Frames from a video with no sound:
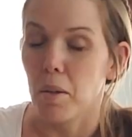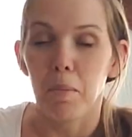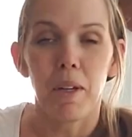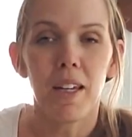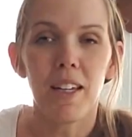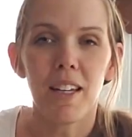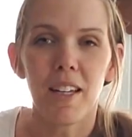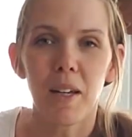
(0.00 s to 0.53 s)
I'm
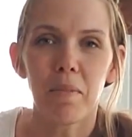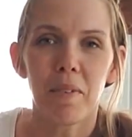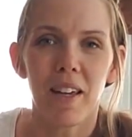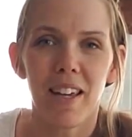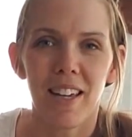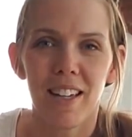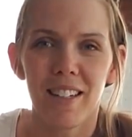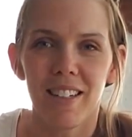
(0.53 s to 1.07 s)
heating up my
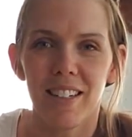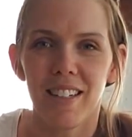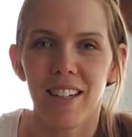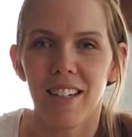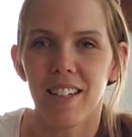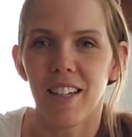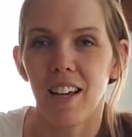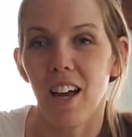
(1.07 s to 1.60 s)
handy
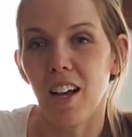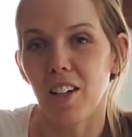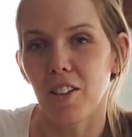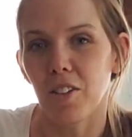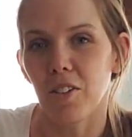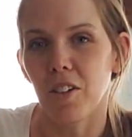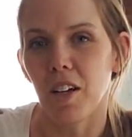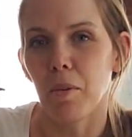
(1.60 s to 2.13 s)
dandy hot
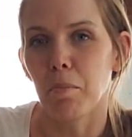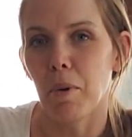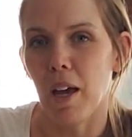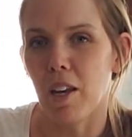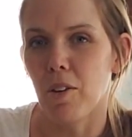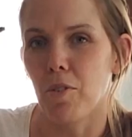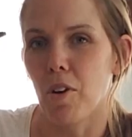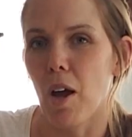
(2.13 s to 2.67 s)
glue gun,
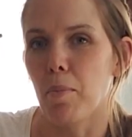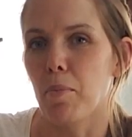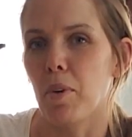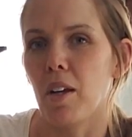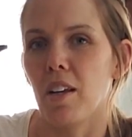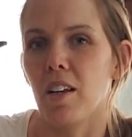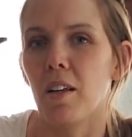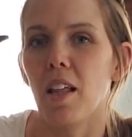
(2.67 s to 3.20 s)
battery
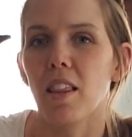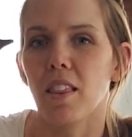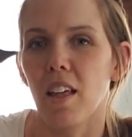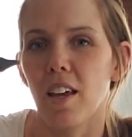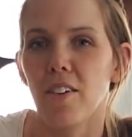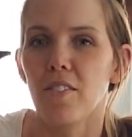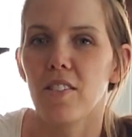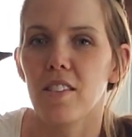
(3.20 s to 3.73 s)
operated
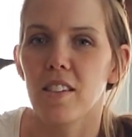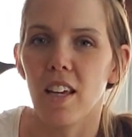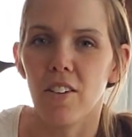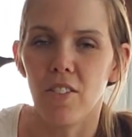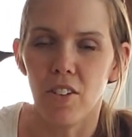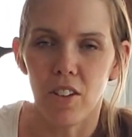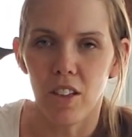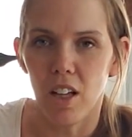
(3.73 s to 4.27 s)

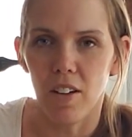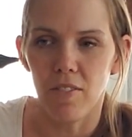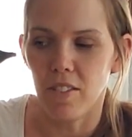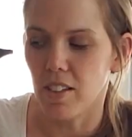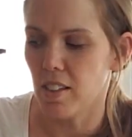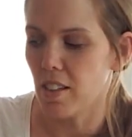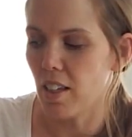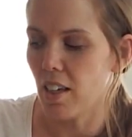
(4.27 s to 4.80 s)
lifesaver. Love
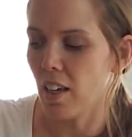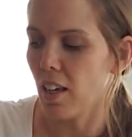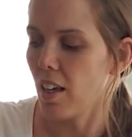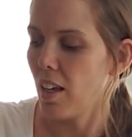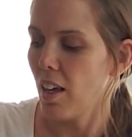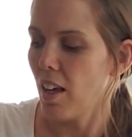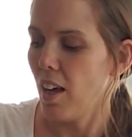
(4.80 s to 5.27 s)
this thing.